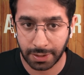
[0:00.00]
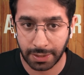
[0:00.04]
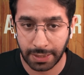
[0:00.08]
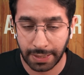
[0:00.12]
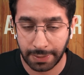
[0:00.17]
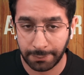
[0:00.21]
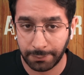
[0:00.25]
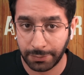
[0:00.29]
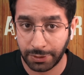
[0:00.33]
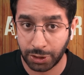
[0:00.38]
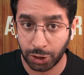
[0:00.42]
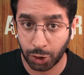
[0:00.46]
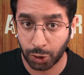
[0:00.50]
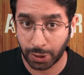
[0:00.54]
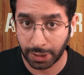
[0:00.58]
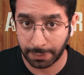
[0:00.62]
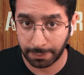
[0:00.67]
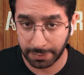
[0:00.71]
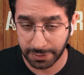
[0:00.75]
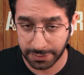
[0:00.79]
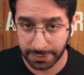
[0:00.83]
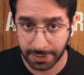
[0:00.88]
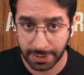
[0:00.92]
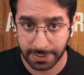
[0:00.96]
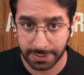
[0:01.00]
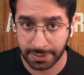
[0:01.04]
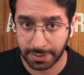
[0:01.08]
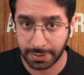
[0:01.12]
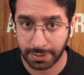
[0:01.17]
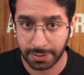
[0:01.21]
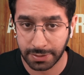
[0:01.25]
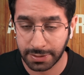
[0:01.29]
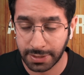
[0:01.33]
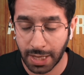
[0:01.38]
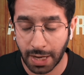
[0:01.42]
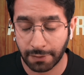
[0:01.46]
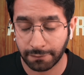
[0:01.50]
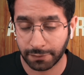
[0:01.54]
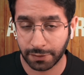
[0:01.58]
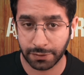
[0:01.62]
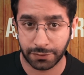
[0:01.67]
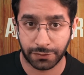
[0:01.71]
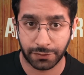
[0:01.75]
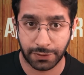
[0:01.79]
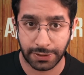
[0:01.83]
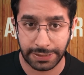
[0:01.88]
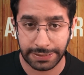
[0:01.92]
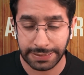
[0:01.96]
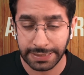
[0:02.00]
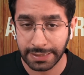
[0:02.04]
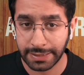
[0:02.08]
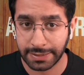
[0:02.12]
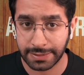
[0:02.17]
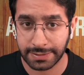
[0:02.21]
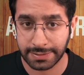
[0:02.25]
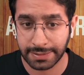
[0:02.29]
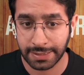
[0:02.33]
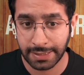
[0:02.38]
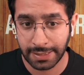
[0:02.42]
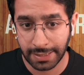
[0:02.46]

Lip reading: MD or MS residents after 3 years,